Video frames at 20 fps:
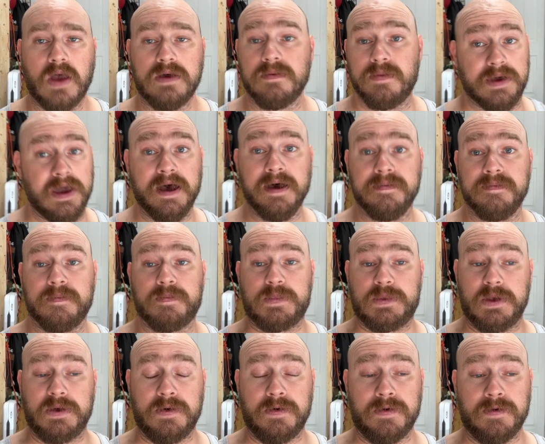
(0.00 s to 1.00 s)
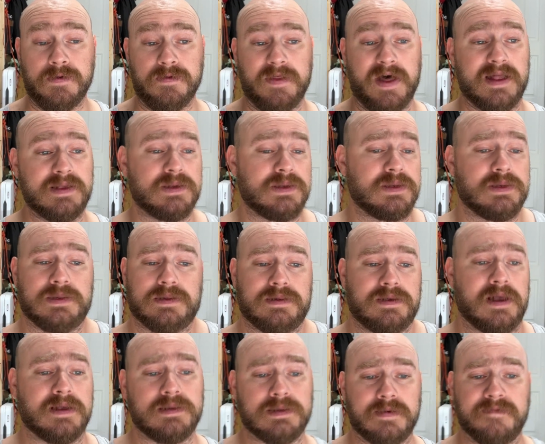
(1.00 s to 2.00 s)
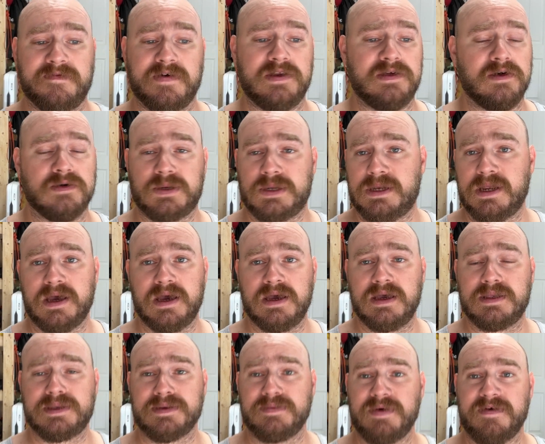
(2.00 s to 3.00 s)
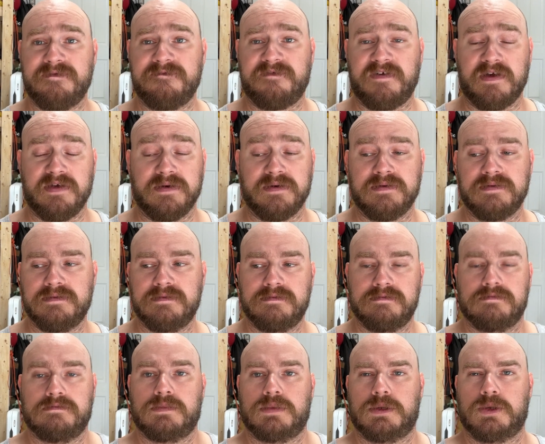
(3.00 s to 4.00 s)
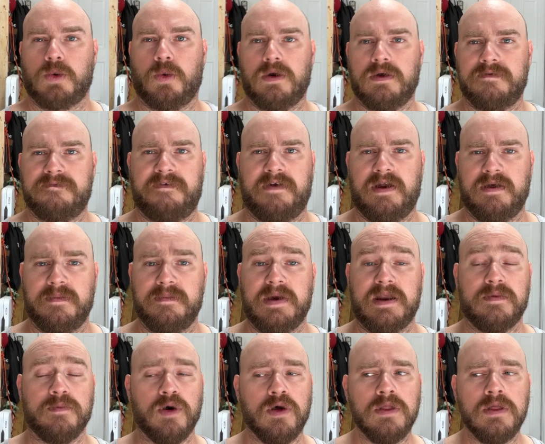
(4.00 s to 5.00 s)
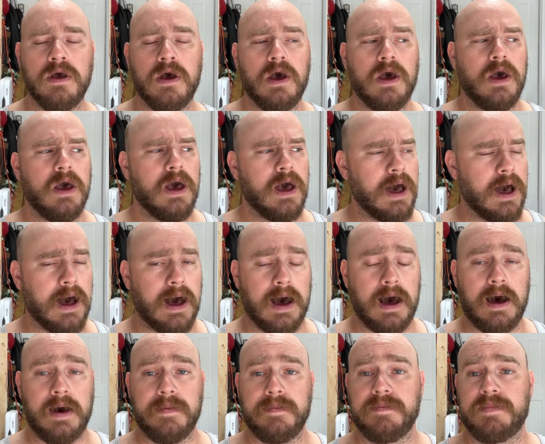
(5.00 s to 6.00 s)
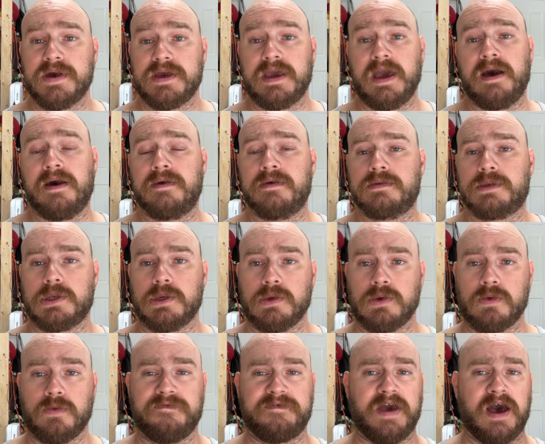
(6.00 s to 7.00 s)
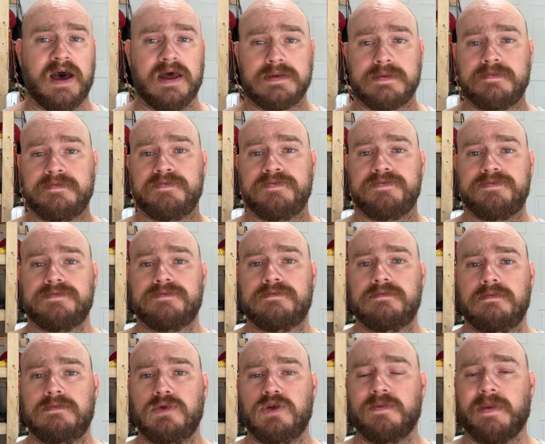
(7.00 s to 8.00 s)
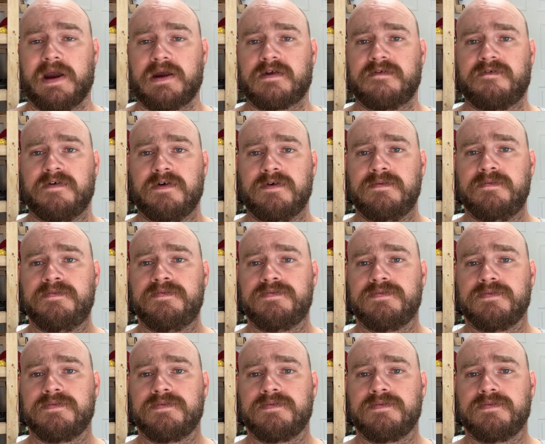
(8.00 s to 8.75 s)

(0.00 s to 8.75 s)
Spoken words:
But yeah, so that's the video today. It's gonna be fairly short, fairly minimal. But yeah, so we've got new microphone,